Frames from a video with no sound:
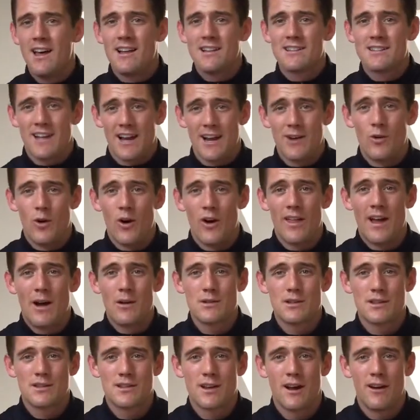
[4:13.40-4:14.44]
Tell you what, that
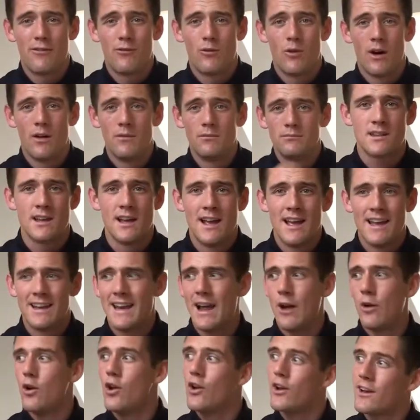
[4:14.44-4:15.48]
was a tough one.
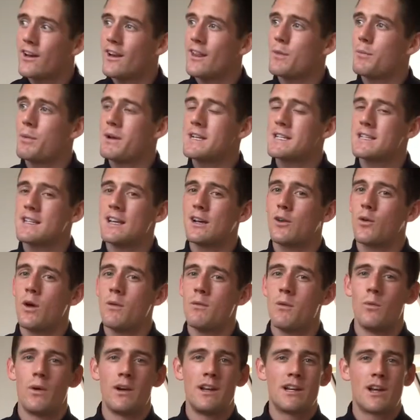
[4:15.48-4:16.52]
Now looking at the piece of the
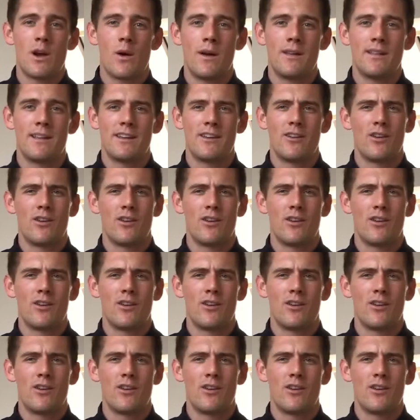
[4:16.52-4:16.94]
equipment when you go in there,